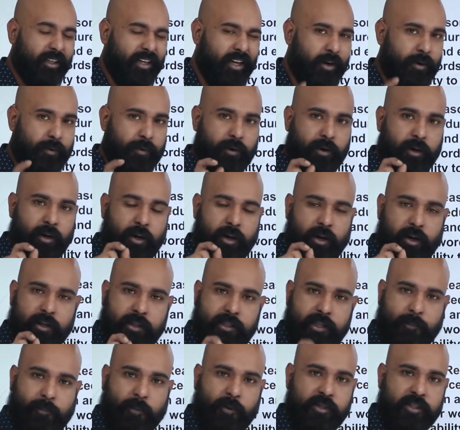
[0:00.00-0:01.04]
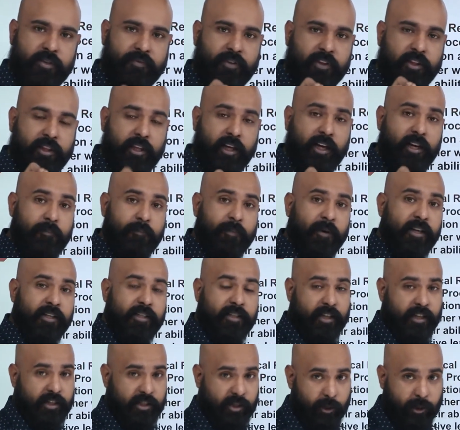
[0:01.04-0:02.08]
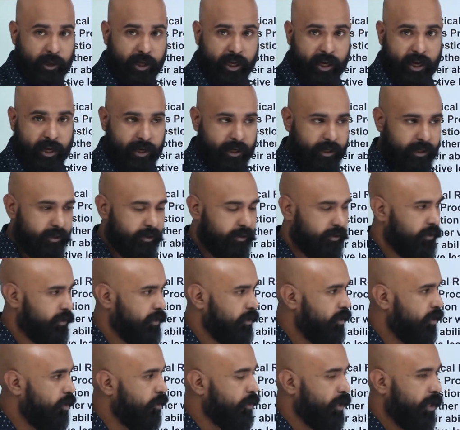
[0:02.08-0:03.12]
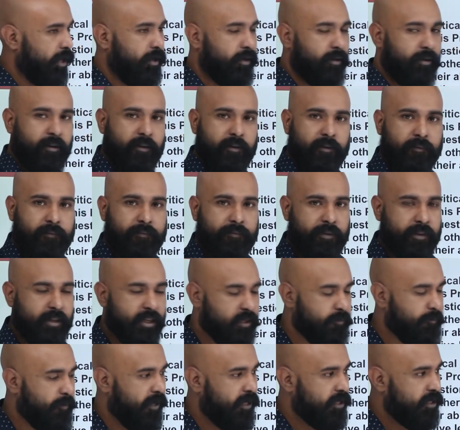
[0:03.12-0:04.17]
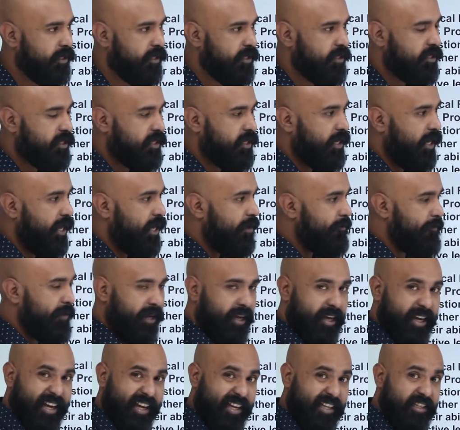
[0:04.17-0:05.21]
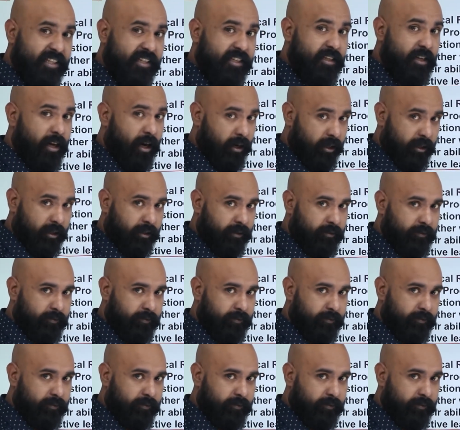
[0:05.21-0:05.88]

Now, suppose if a third person is looking at it, okay, this person is claiming he's stuck.